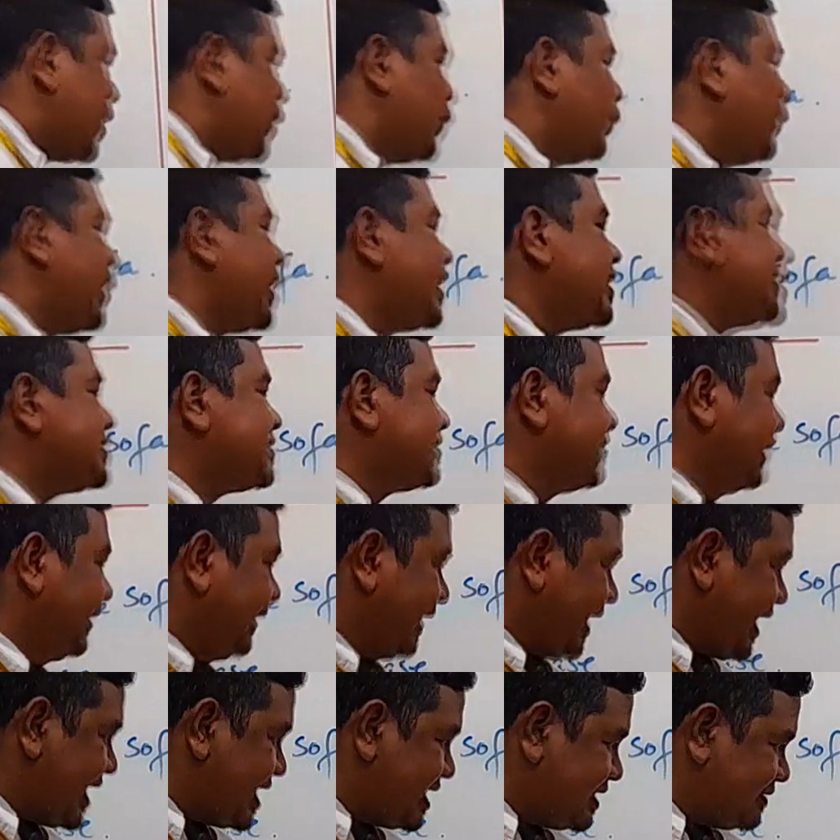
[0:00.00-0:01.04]
Where is the
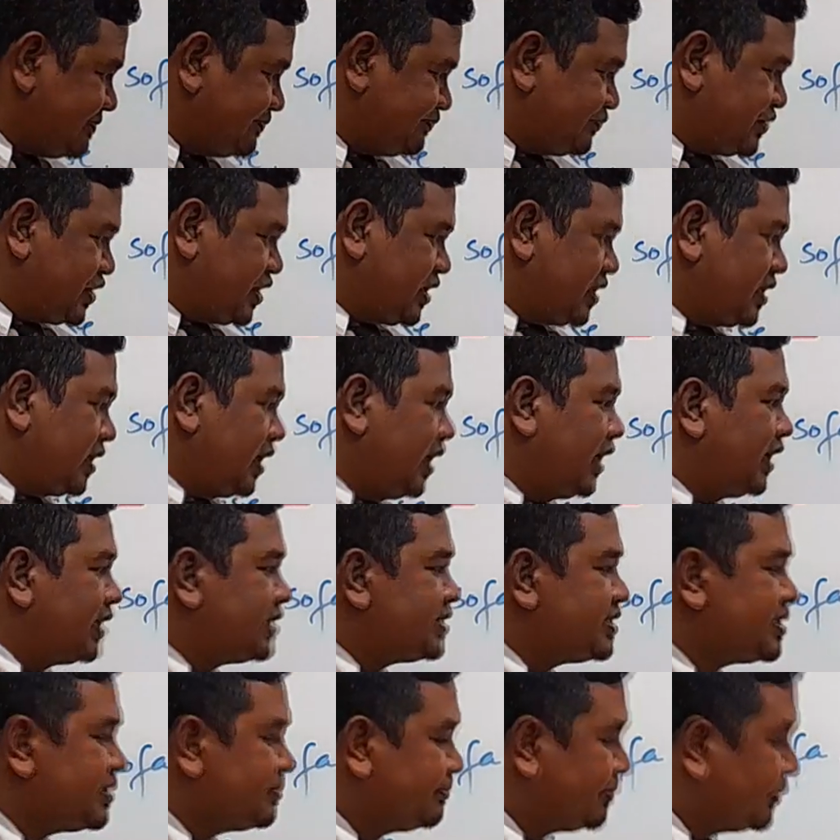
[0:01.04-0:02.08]
lamp? On
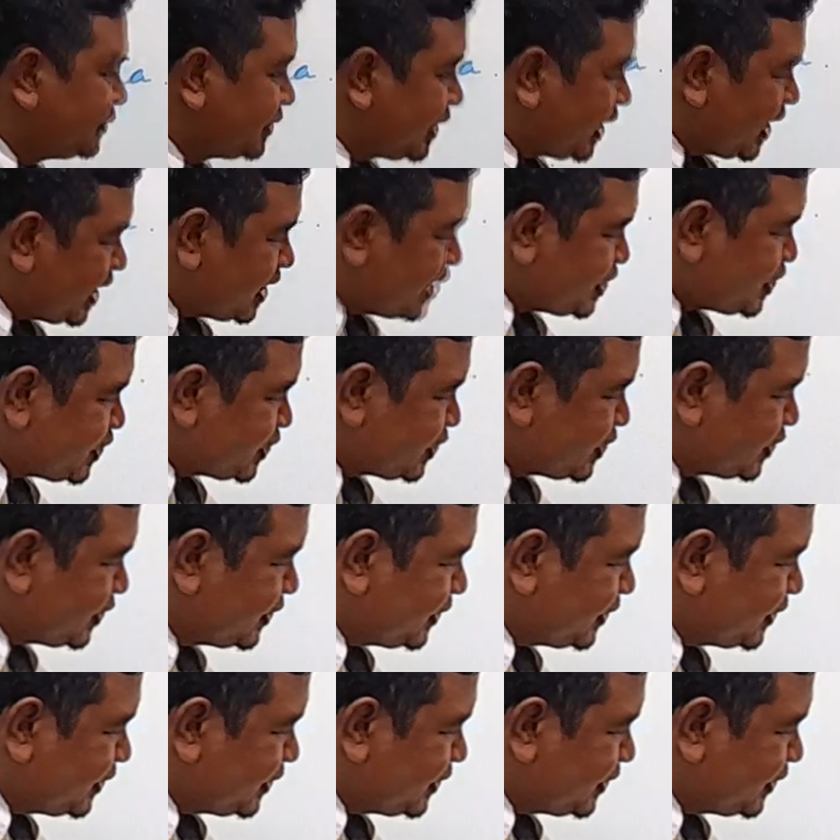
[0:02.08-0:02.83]
the bookcase.